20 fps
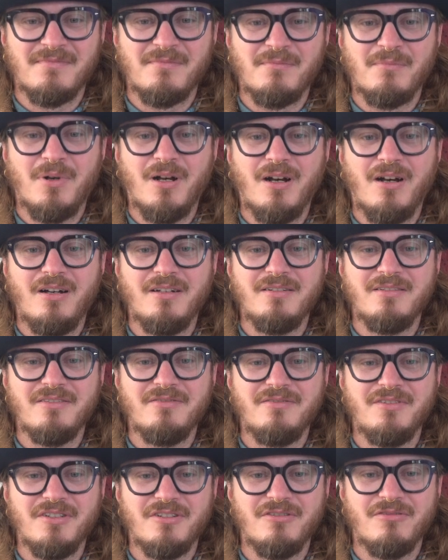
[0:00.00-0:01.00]
Part
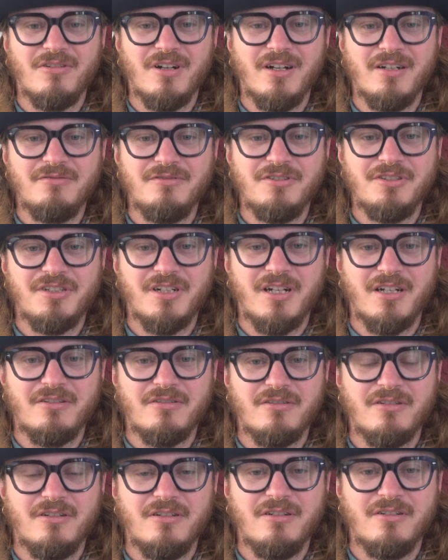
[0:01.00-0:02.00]
of the crown
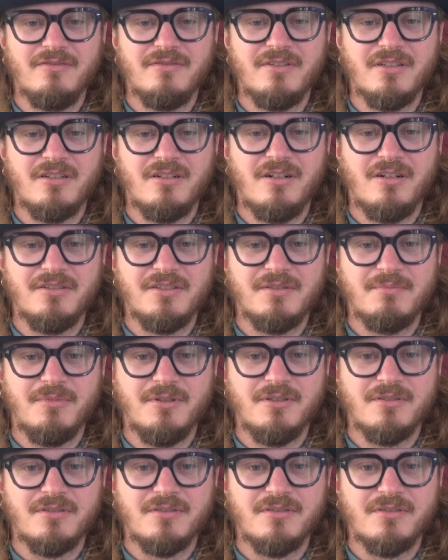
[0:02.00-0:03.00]
chakra of the
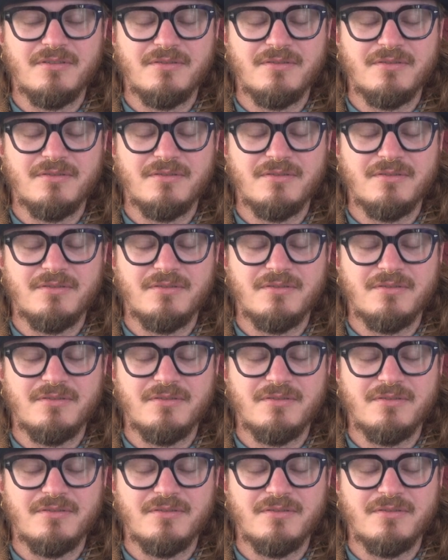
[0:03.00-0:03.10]
cosmos.